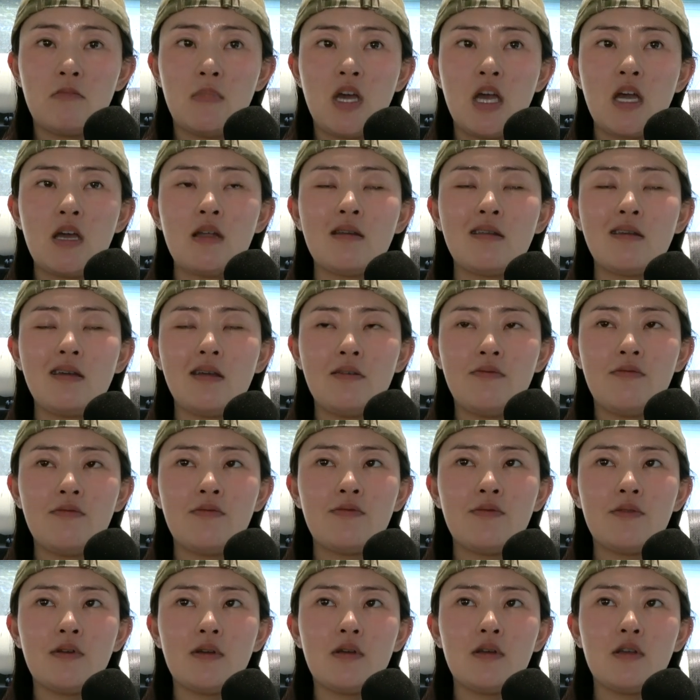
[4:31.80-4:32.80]
And
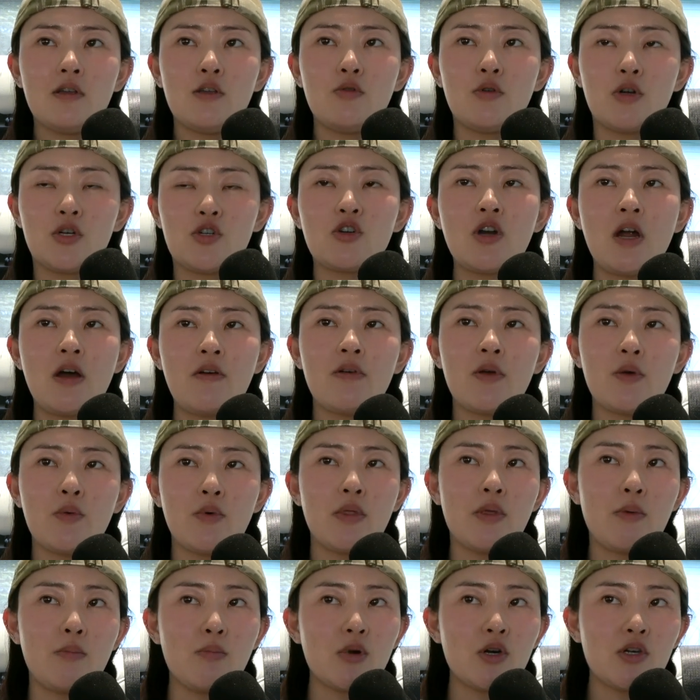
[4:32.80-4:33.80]
if you are traveling
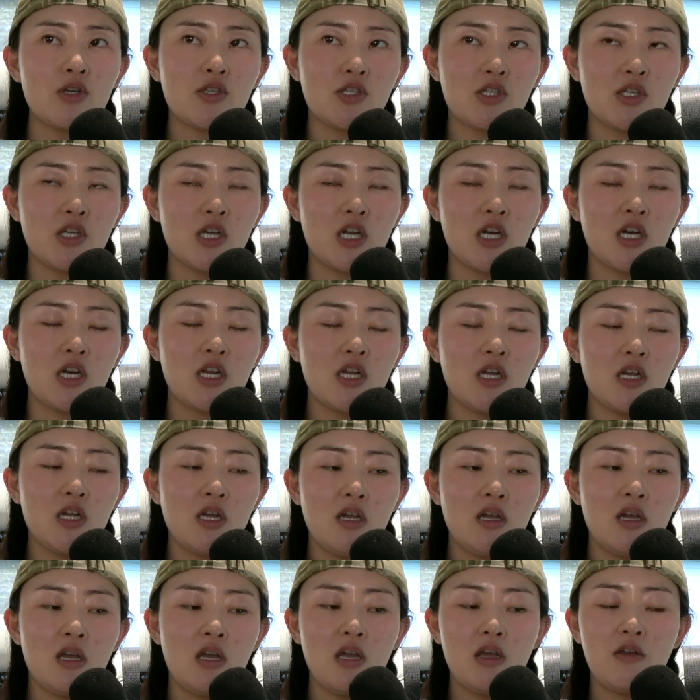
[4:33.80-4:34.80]
with a person,
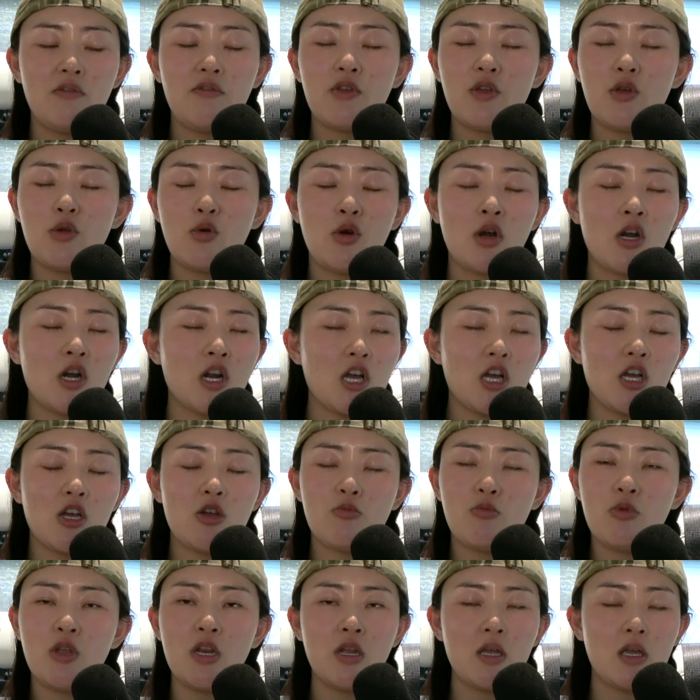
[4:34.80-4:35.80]
if you are not
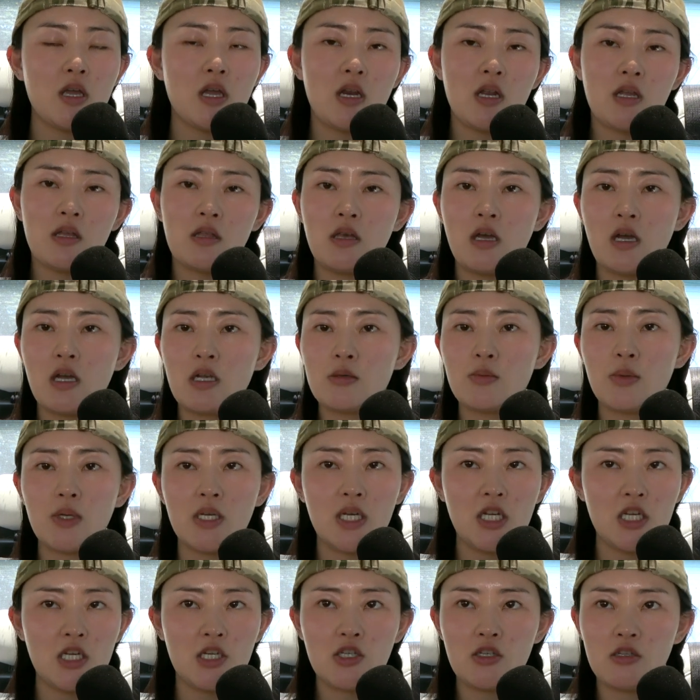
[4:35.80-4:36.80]
communicating the
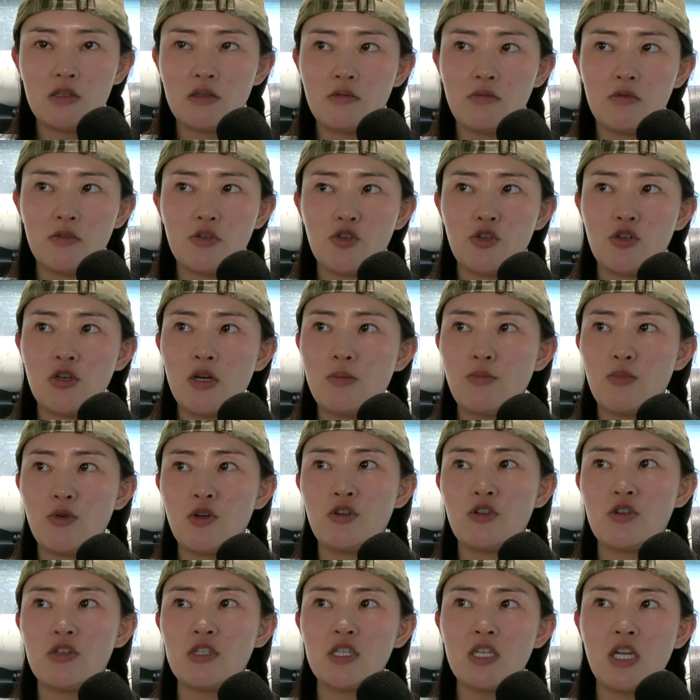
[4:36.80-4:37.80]
expectations of the trip or
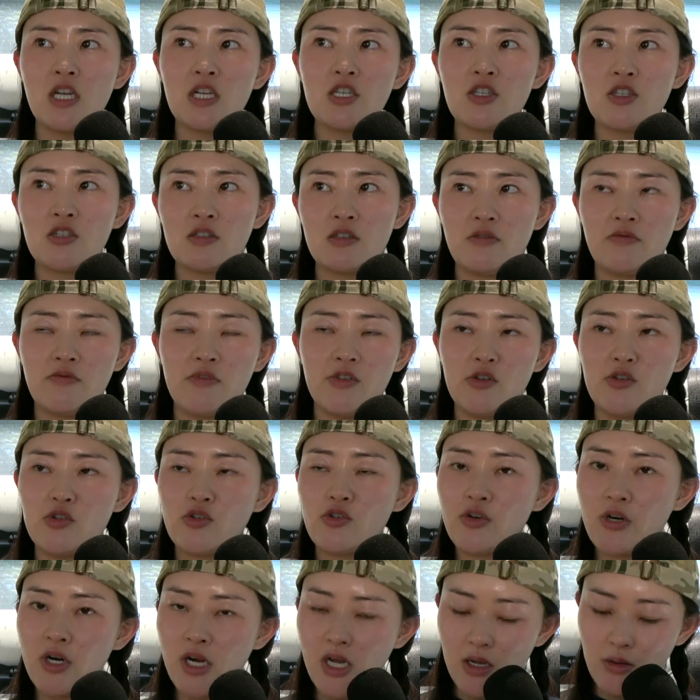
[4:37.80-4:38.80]
your intentions of the
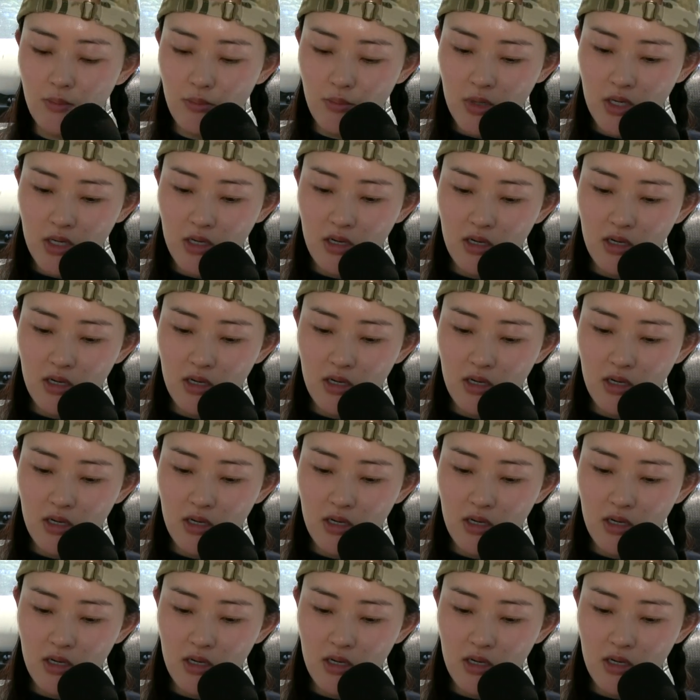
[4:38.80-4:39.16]
trip,